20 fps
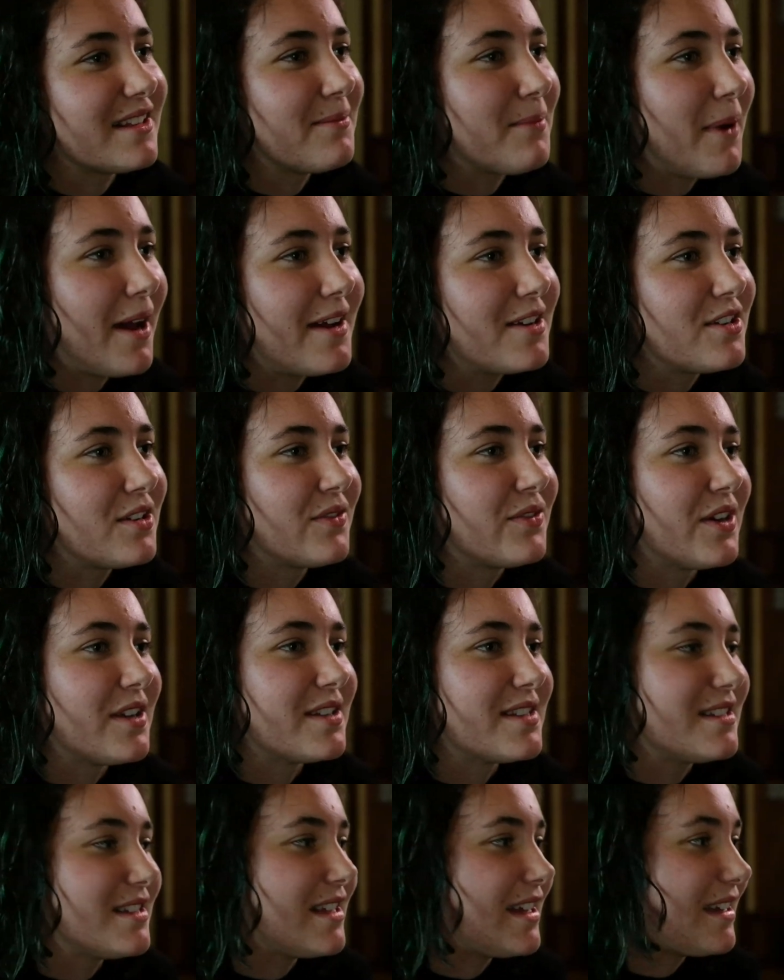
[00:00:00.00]
and the
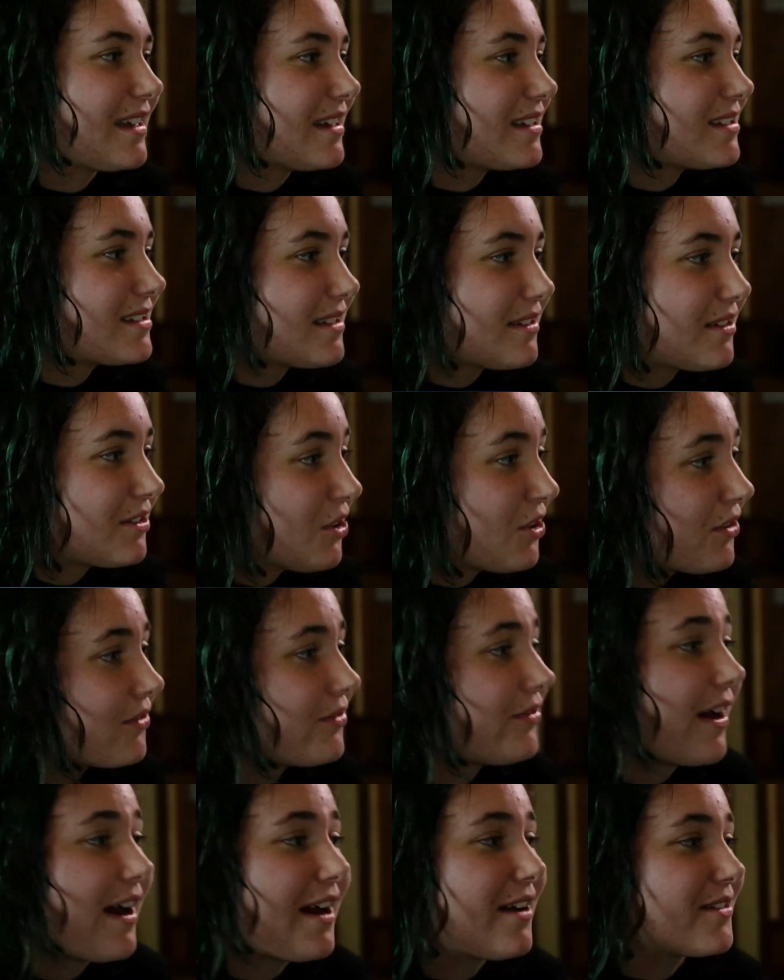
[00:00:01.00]
biodiversity, and it's
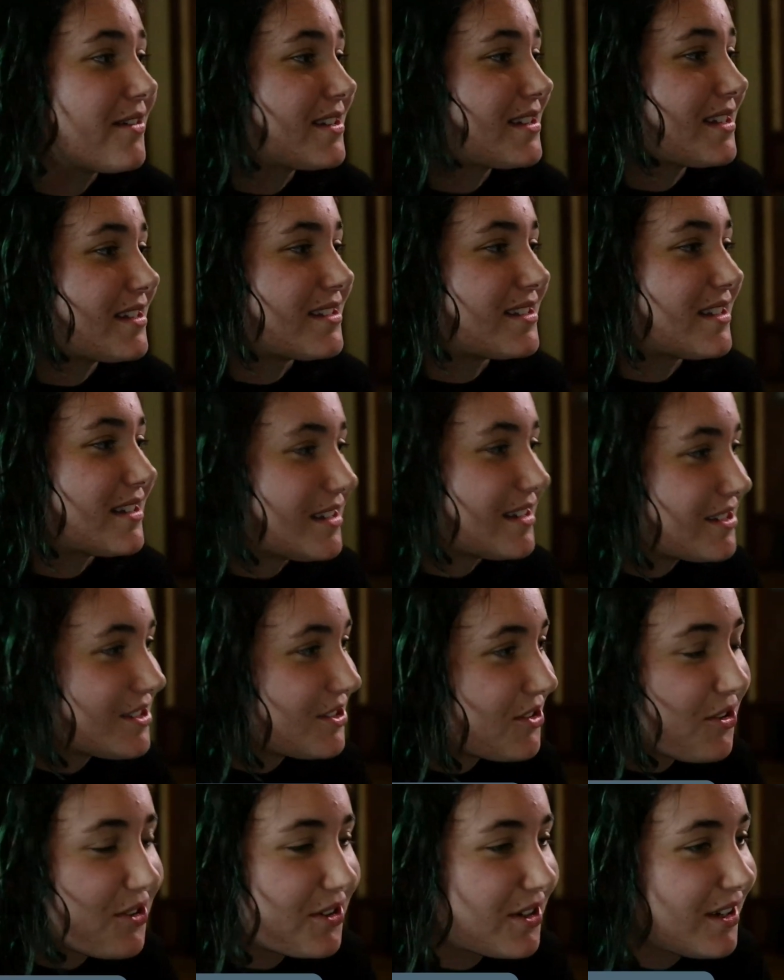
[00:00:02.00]
not fire resistant,
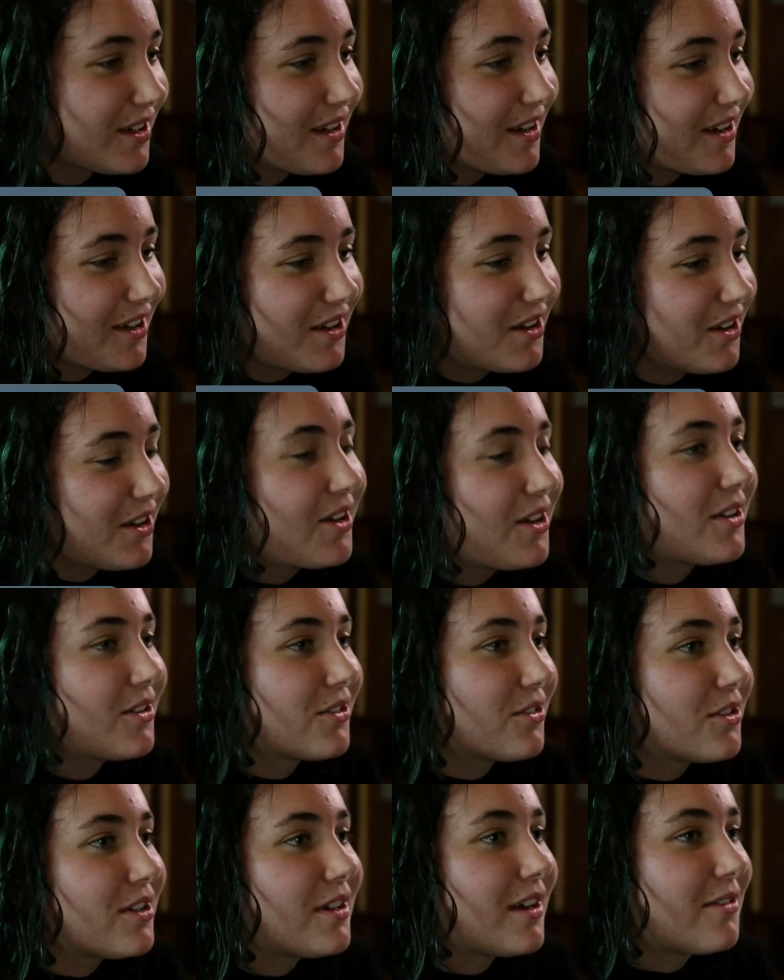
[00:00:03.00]
it's not
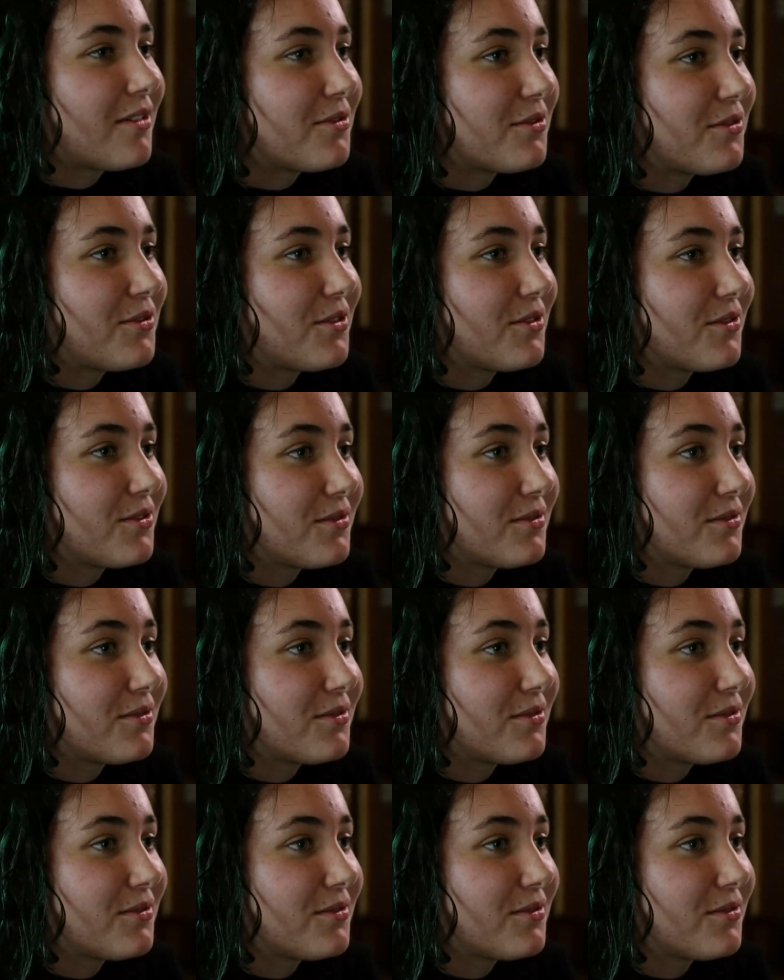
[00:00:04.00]
good enough.